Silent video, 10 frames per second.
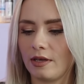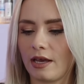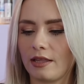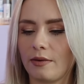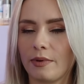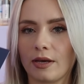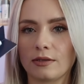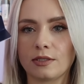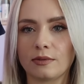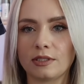yeah, there we
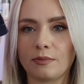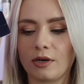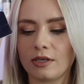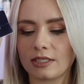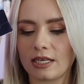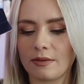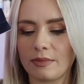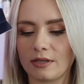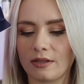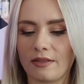go. So it's the product in the
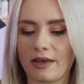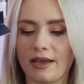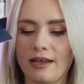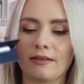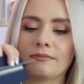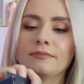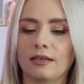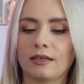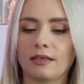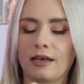middle there.
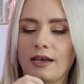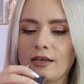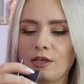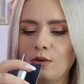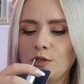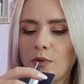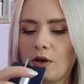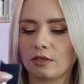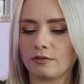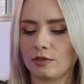Yeah, huge
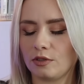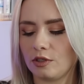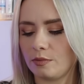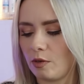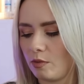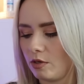box for such a small